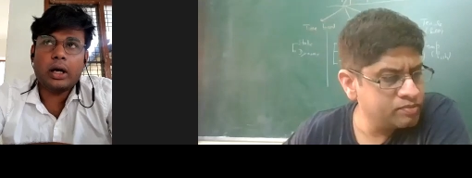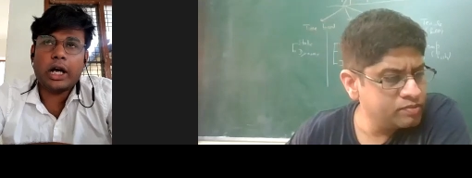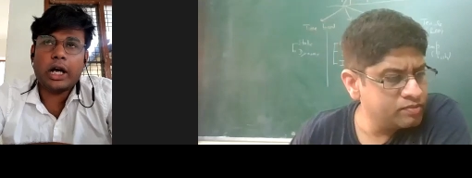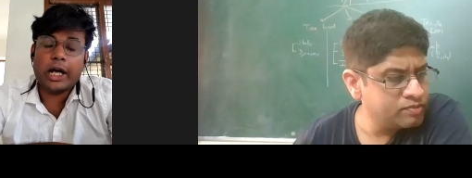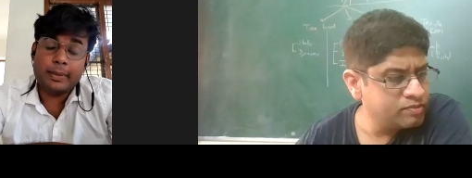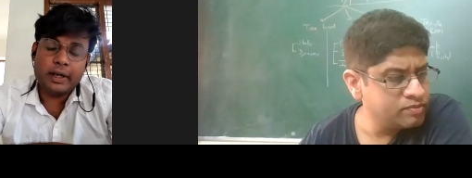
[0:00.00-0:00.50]

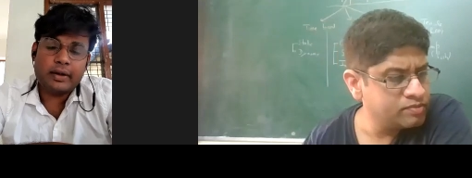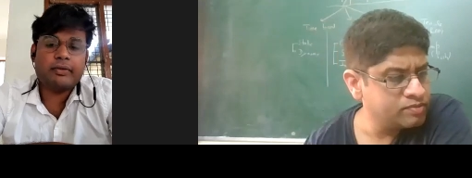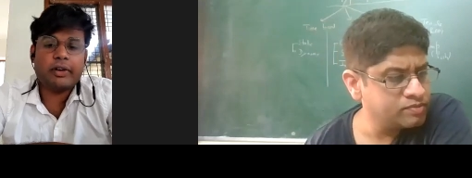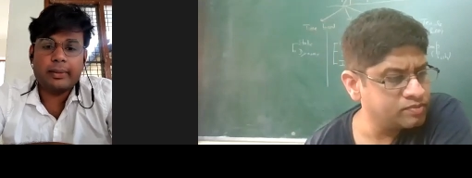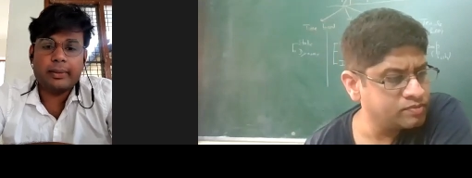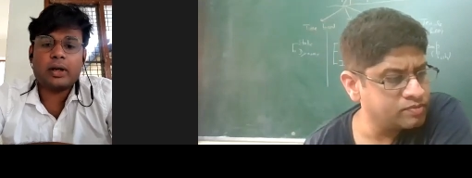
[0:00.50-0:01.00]
Speaker 1: Carbon
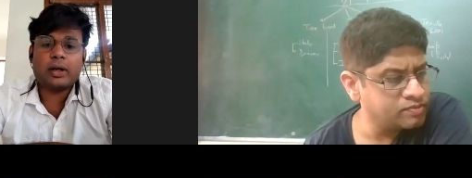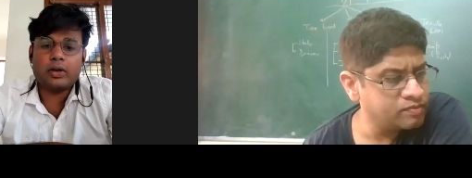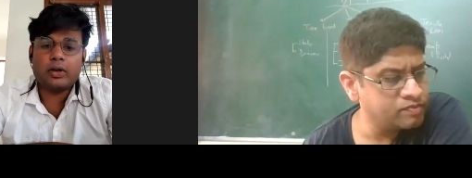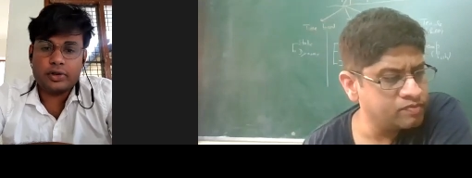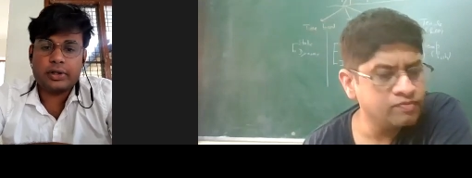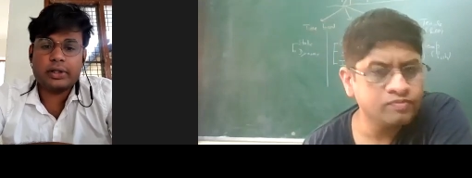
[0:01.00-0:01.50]
fiber
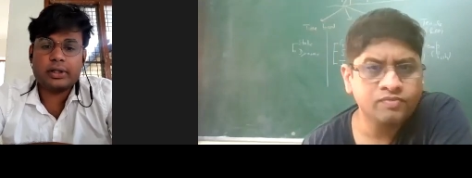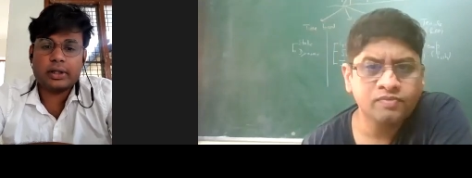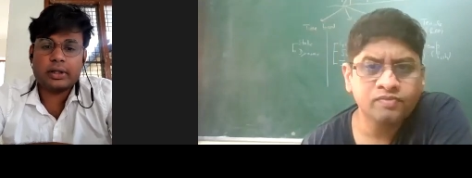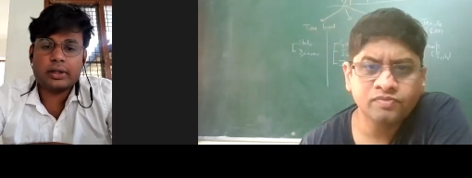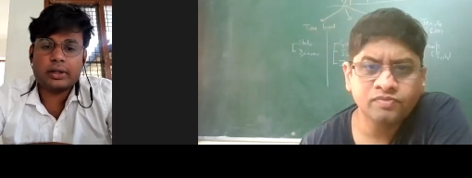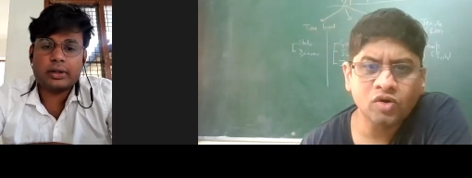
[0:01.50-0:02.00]
composites.
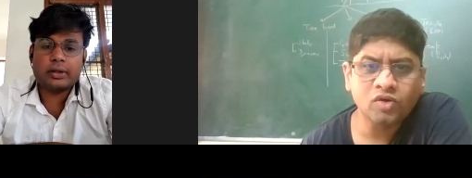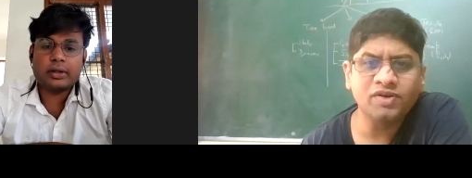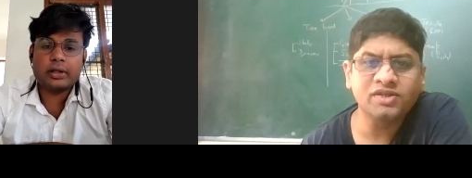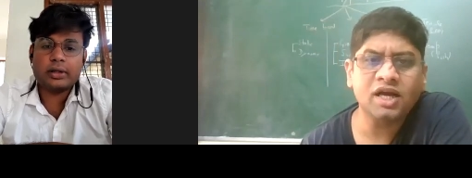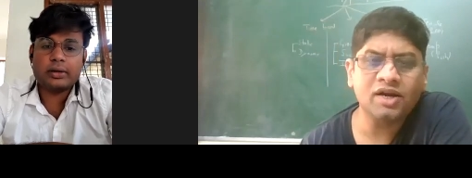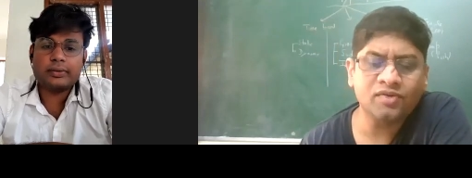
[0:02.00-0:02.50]

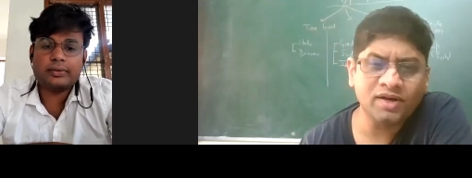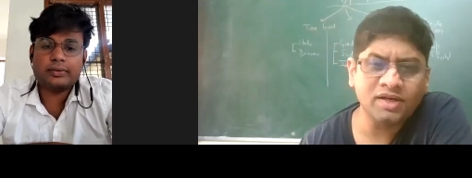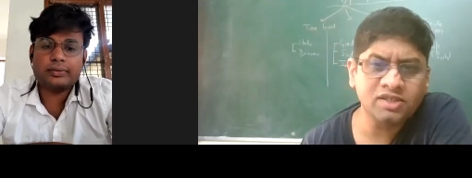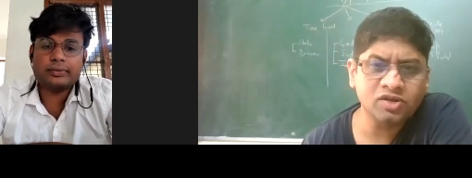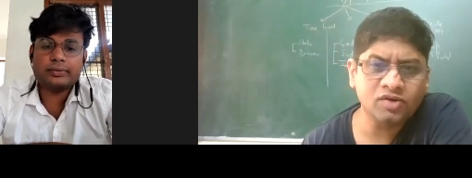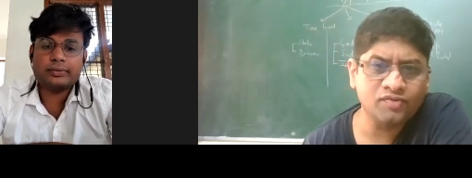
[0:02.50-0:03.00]
Speaker 2: What is the
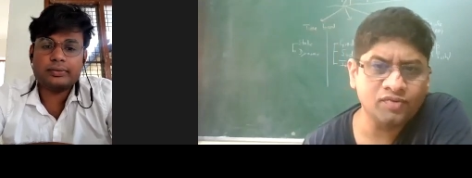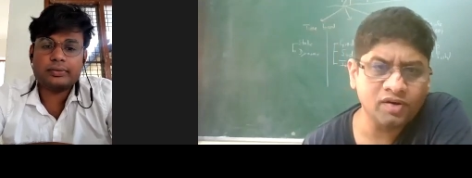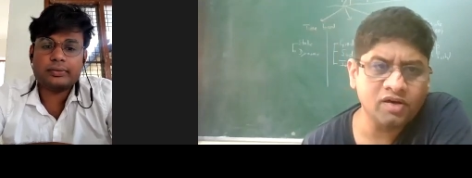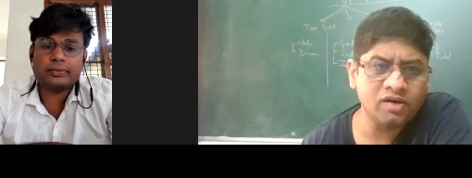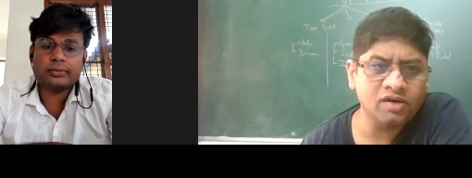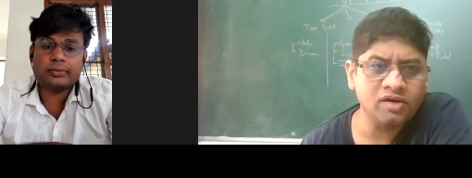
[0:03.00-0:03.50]
advantage of
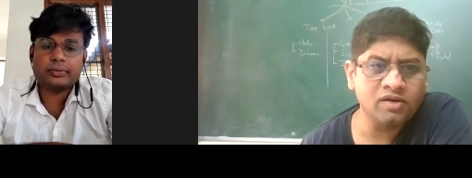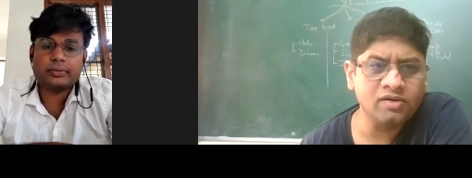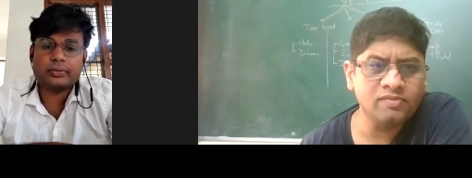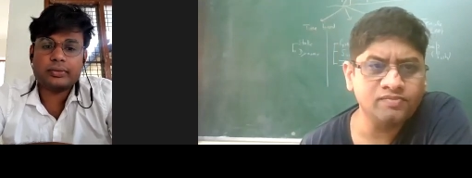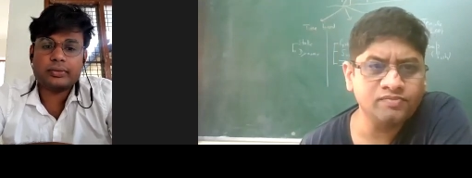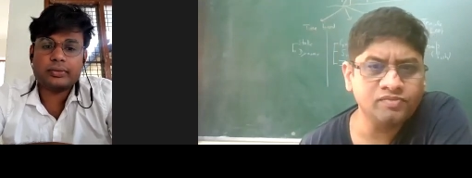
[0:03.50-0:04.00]

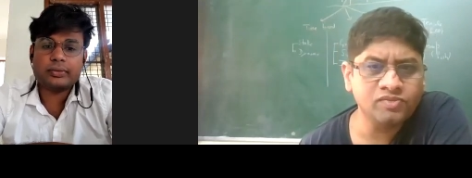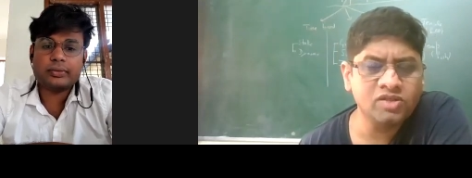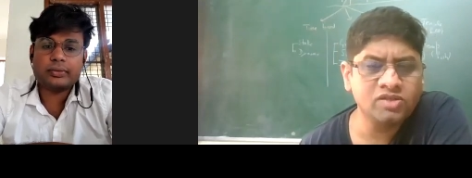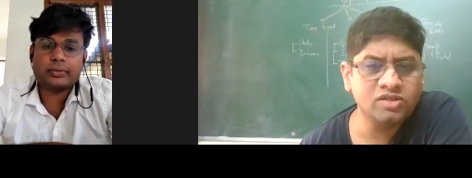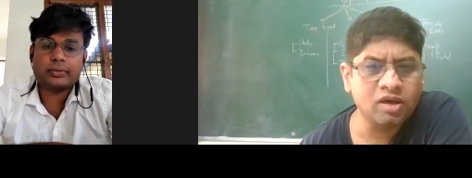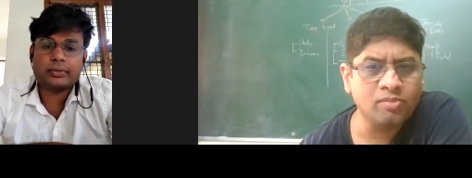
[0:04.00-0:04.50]
uh,
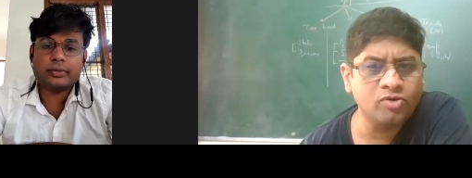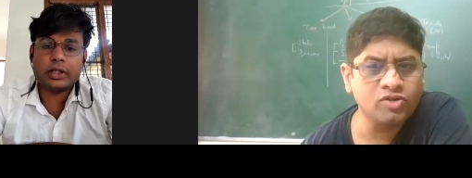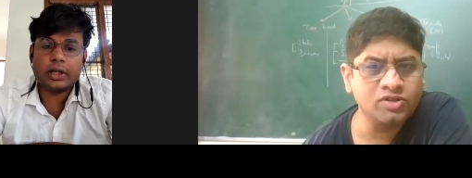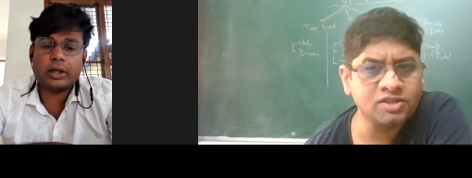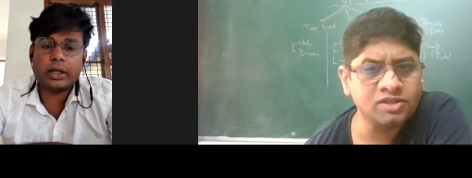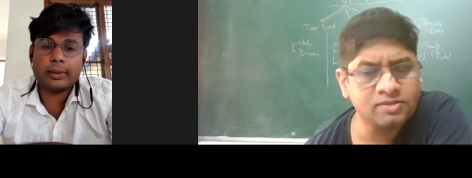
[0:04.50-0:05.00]
these
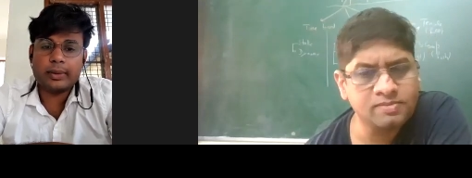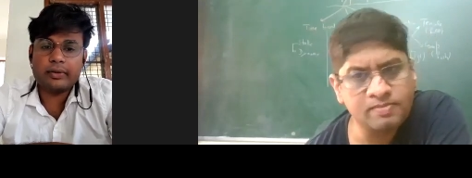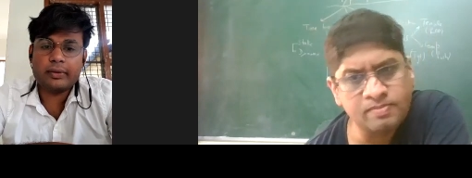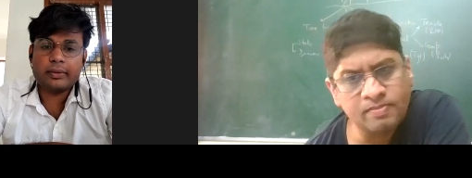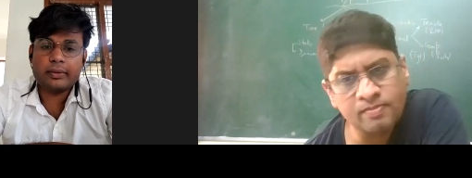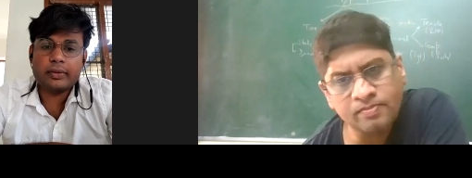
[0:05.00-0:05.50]
composites?
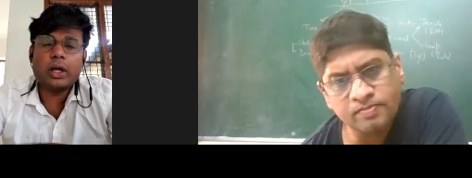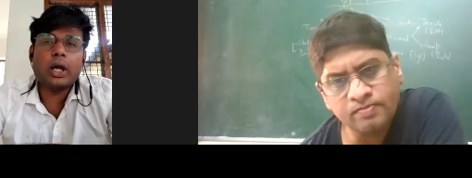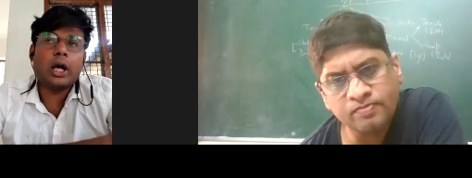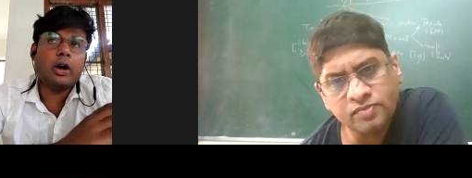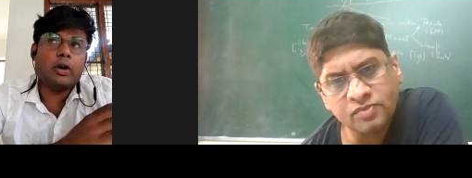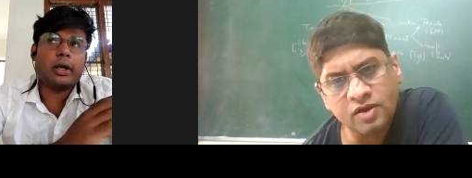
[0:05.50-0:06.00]
Speaker 1: Carbon.
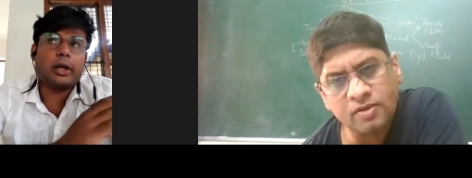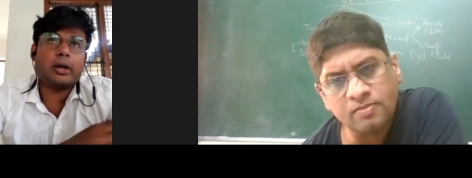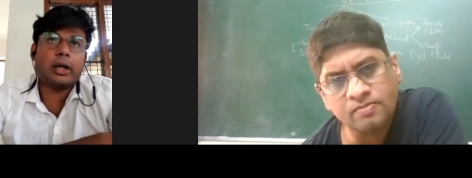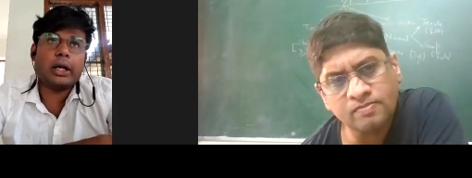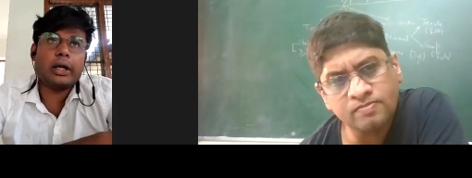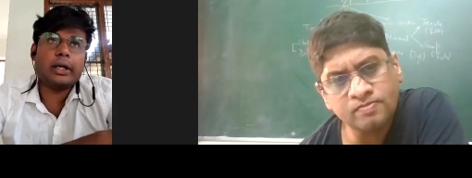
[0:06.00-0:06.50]

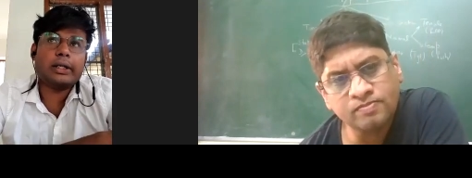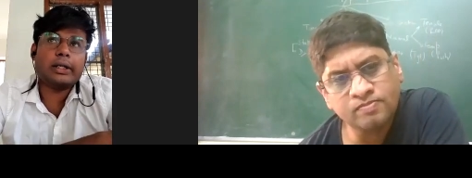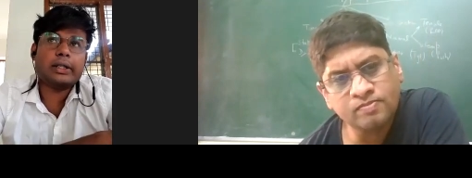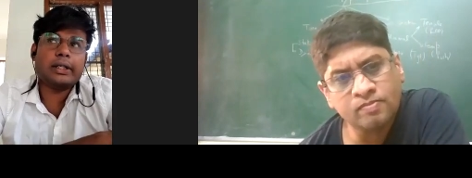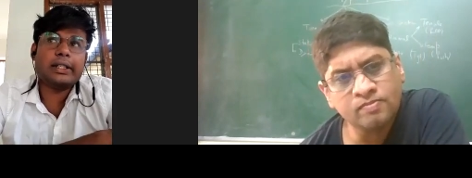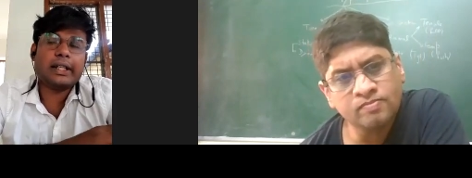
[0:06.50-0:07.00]
Okay, it,
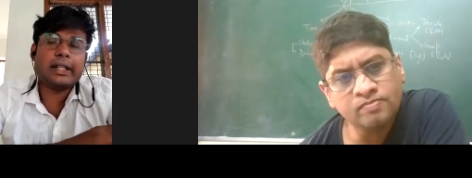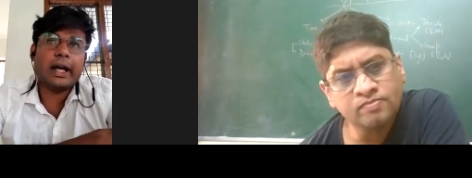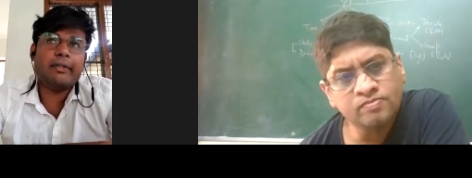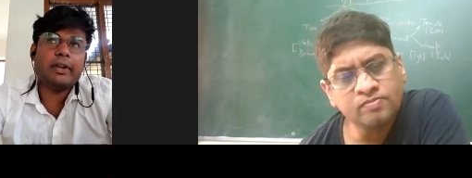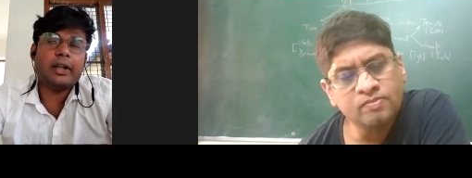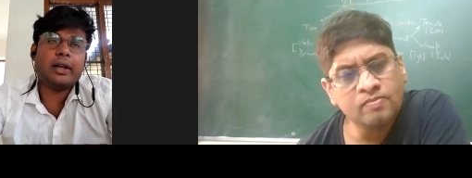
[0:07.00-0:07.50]
it is
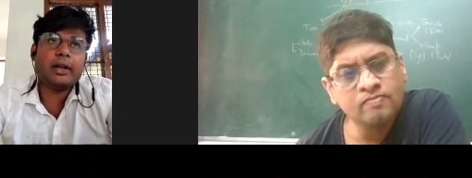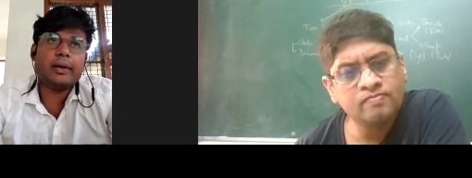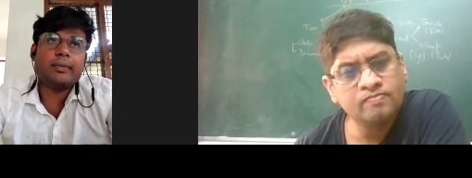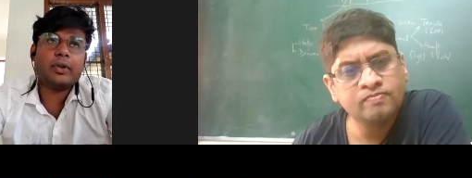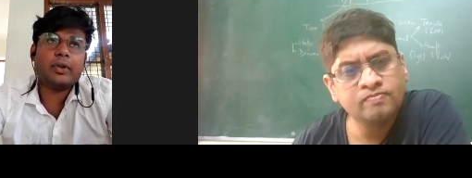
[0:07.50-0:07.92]
having, a,